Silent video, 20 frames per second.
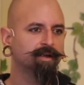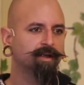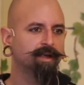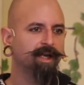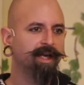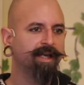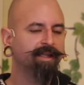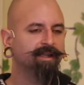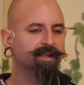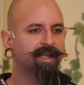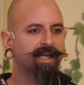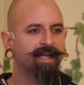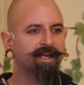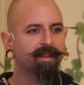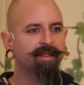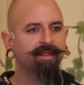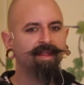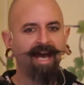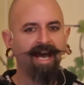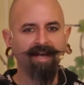And
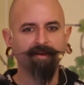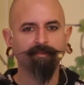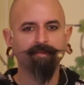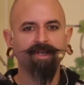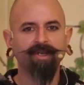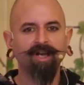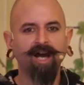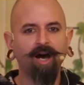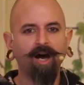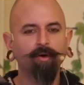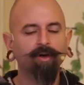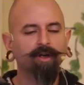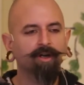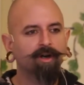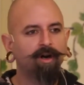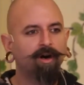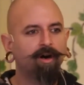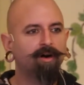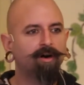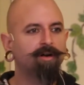let that be our
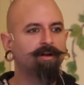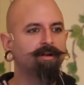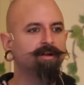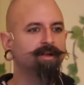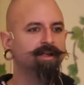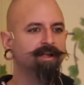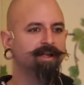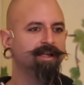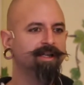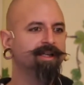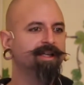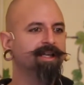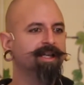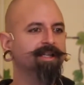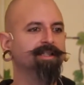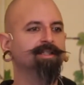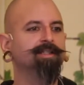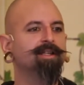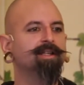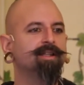call
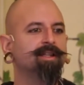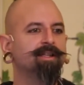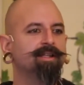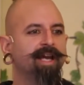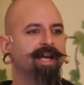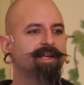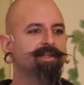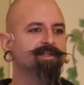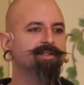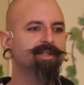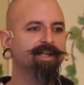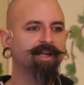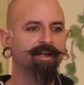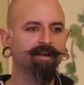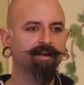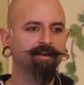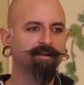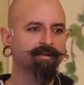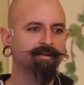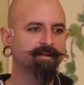into the next
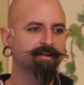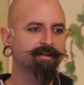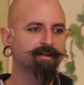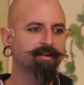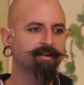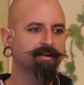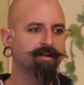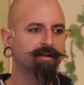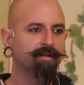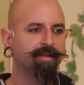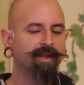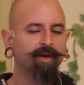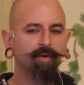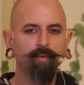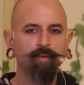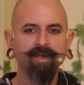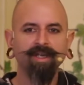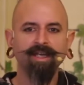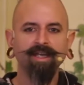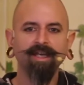year, that
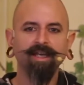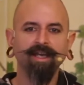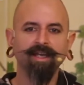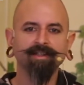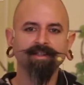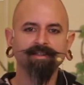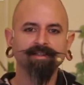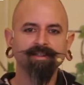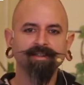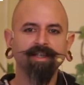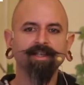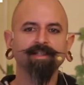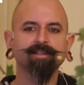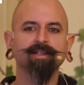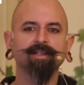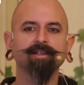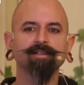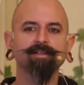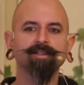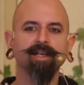we in
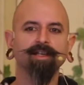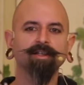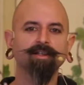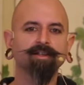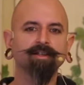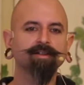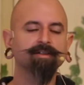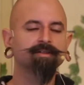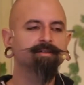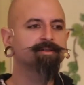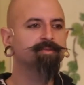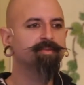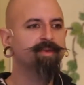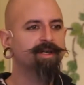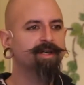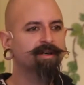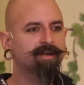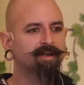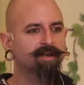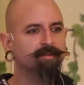CSL Santa Cruz
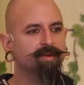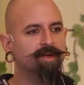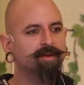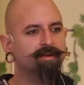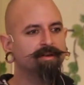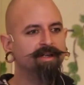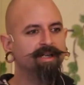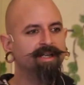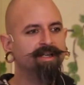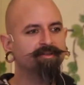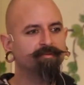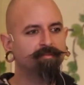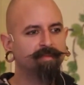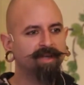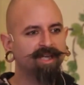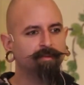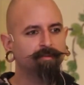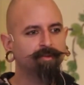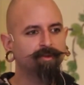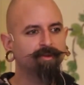be a community of
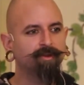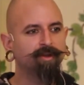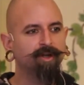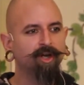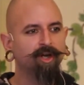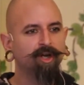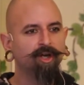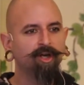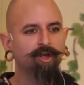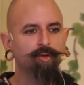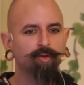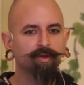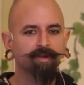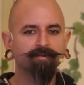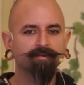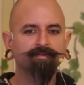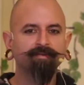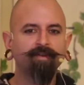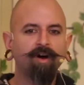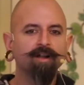people who are
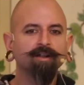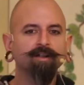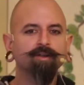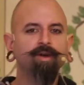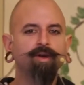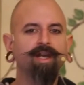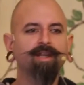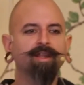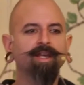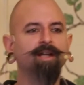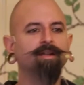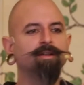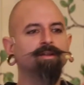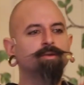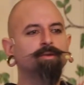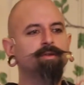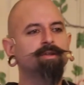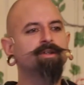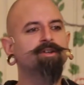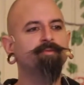following that
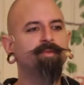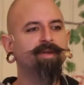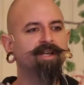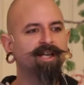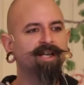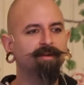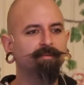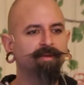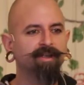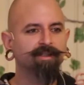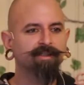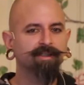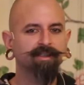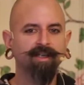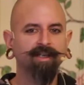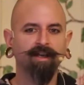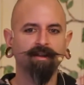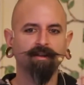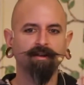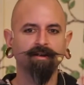lure of becoming
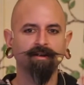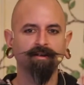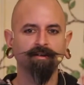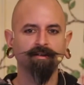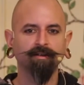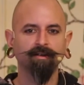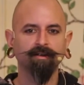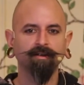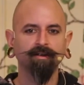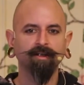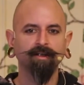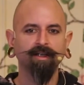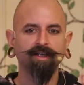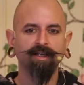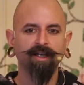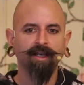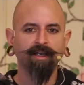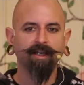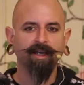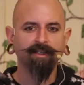together
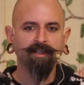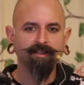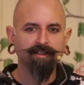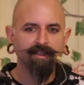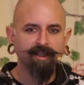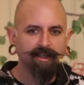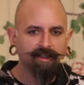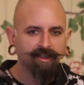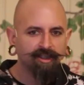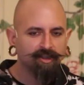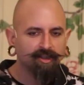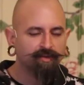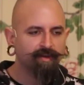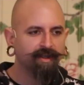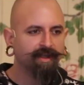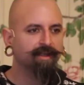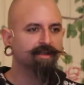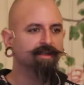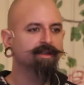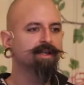and
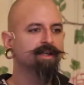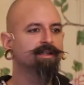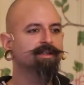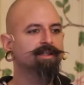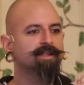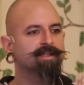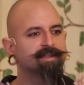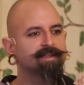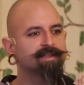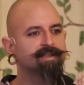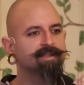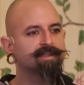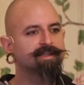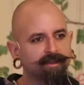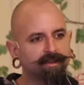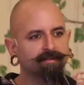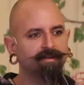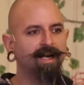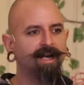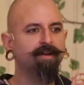continuing to
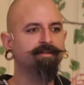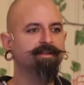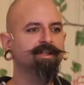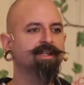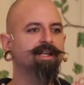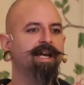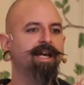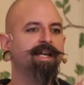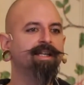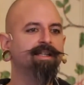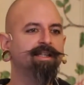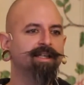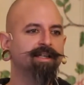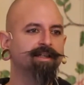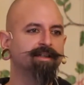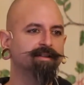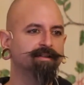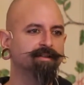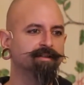cycle around an idea